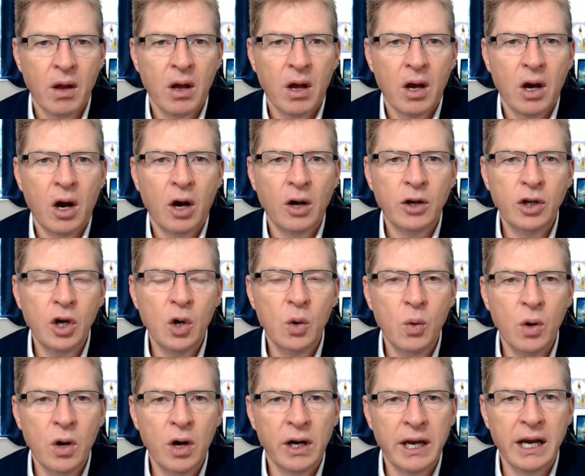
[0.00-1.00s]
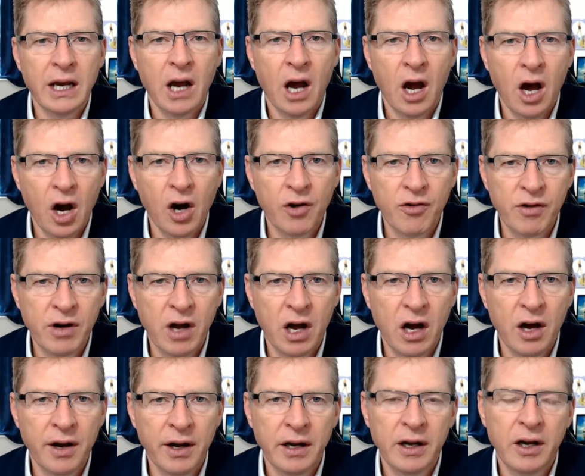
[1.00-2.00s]
Are you working harder and
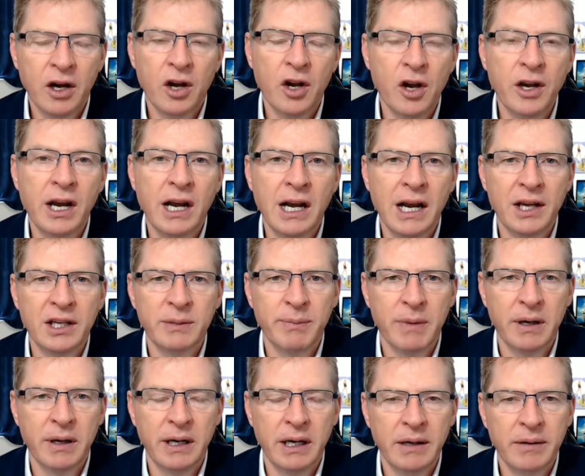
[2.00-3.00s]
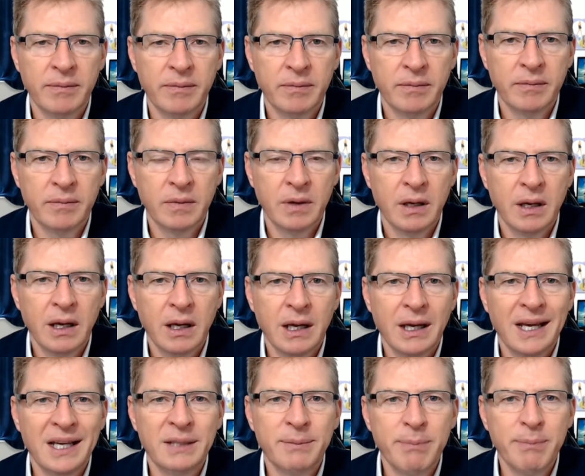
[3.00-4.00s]
harder and earning less money?
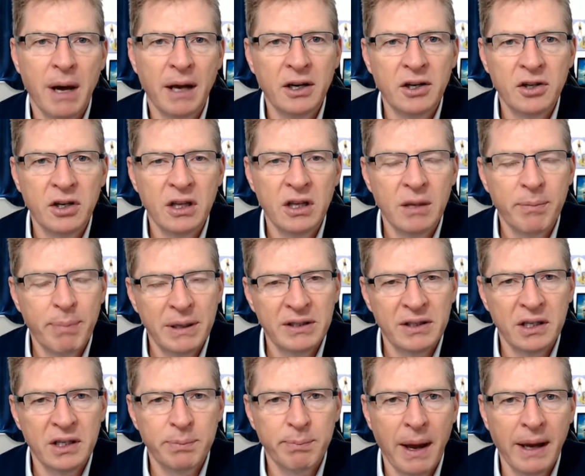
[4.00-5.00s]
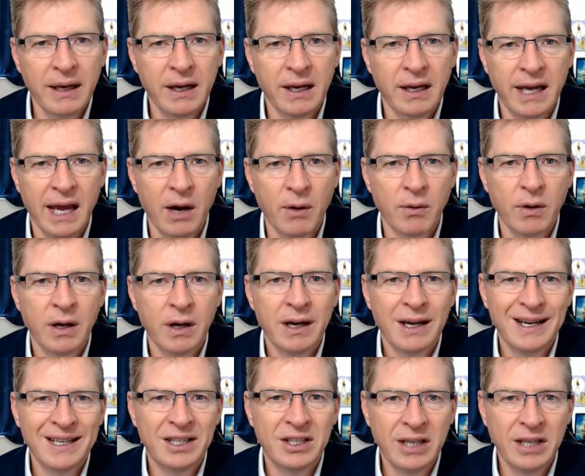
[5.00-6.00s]
Is managing the business bank account
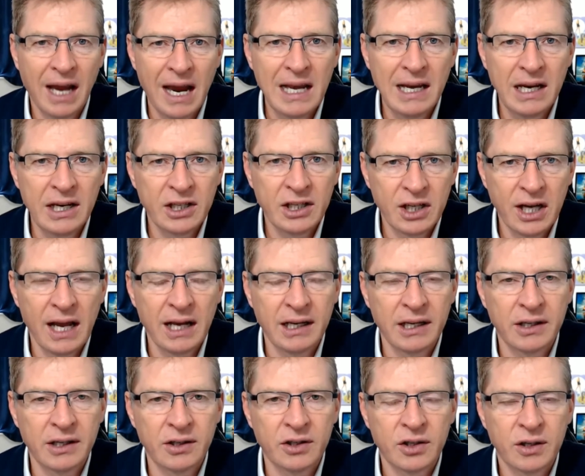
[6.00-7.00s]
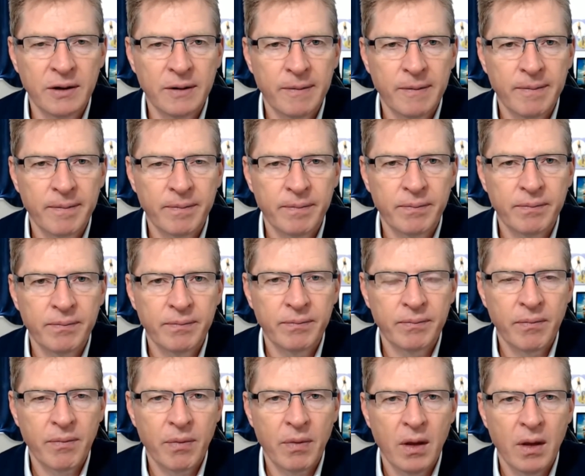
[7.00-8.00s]
a daily challenge?
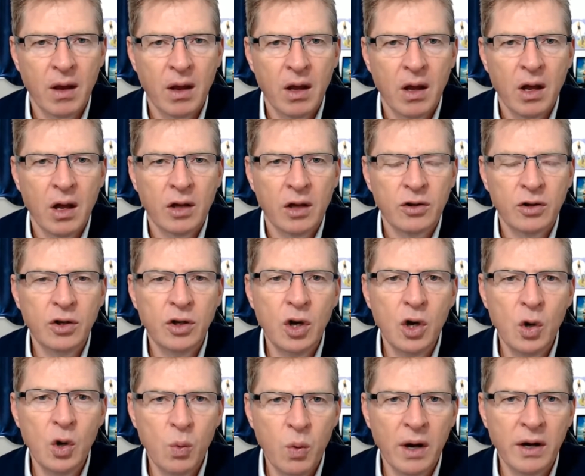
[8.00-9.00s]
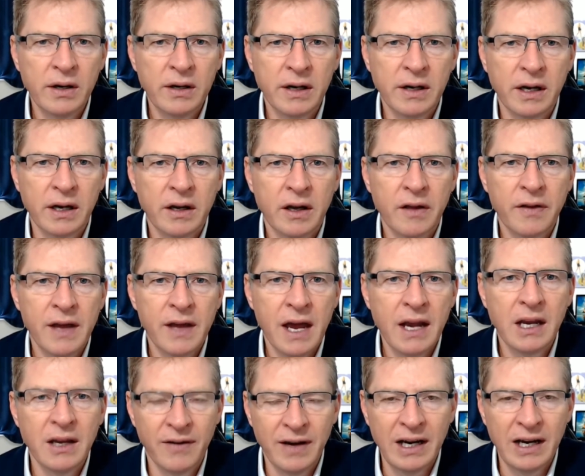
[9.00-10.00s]
Do you wonder at the
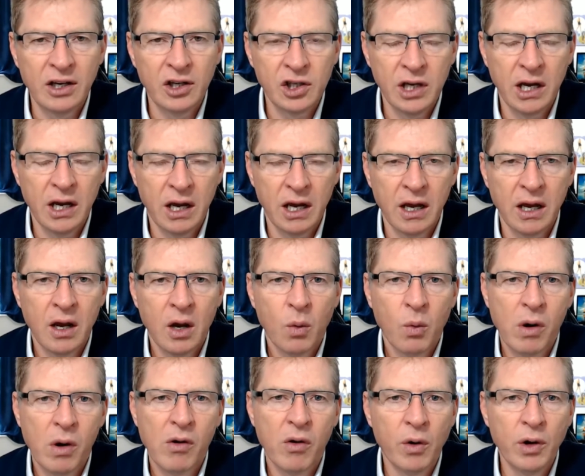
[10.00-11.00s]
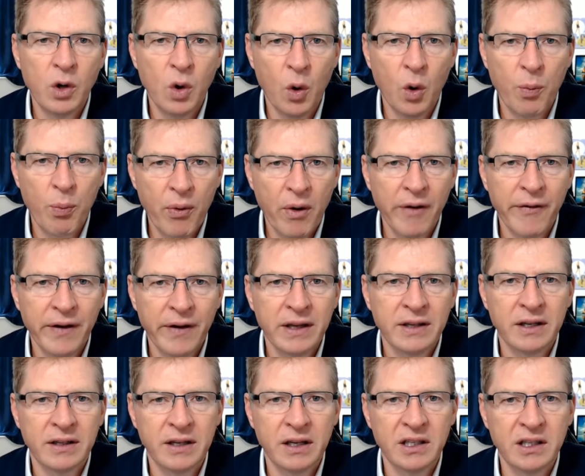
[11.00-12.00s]
end of each year where all your profits
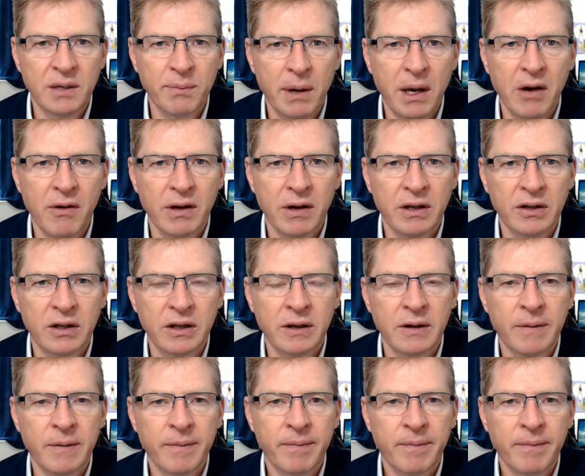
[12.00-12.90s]
are disappearing to?